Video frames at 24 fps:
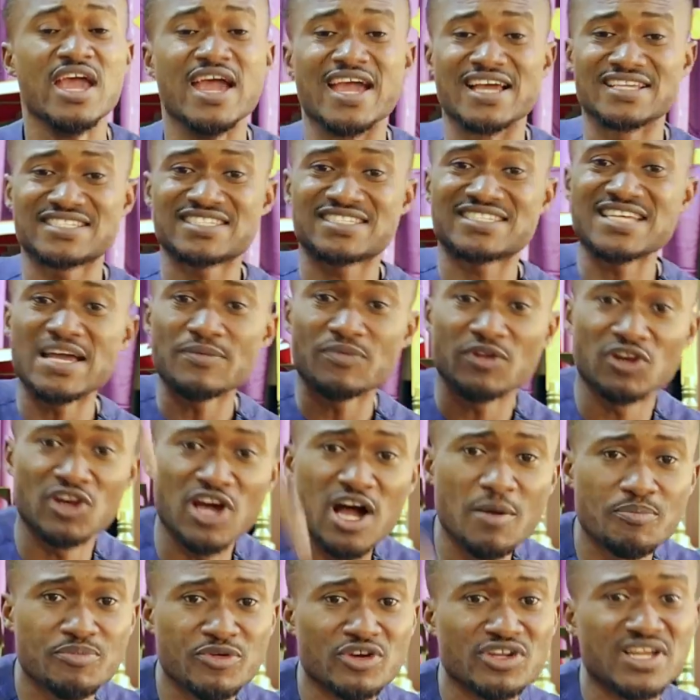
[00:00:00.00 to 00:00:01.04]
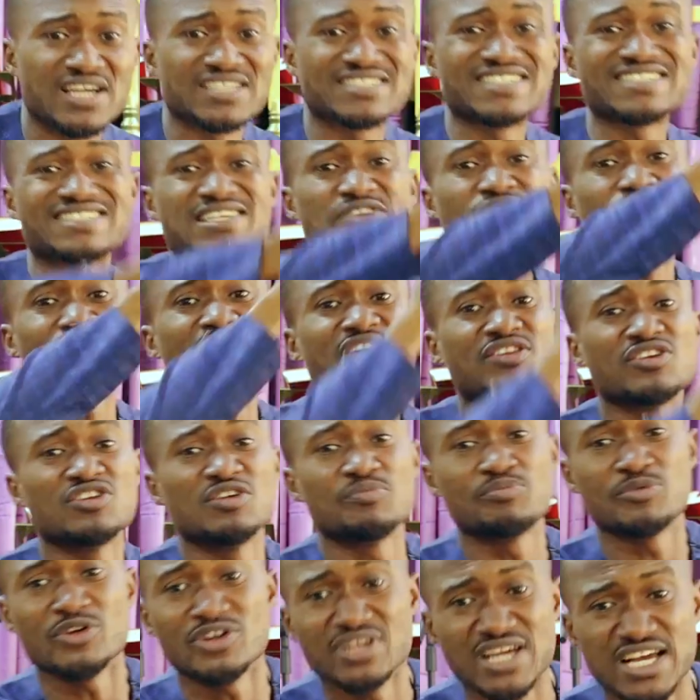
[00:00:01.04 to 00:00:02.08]
Except the Lord build a city, in vain do
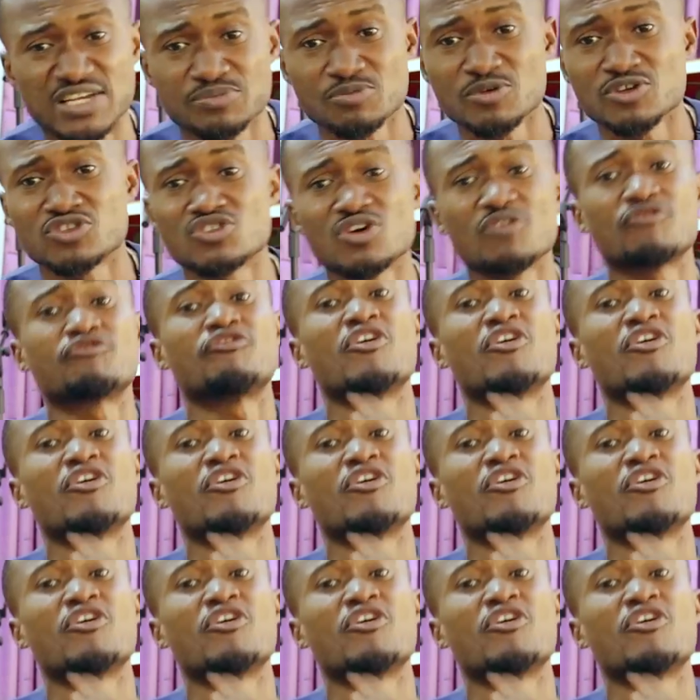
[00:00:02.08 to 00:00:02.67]
the builders build. So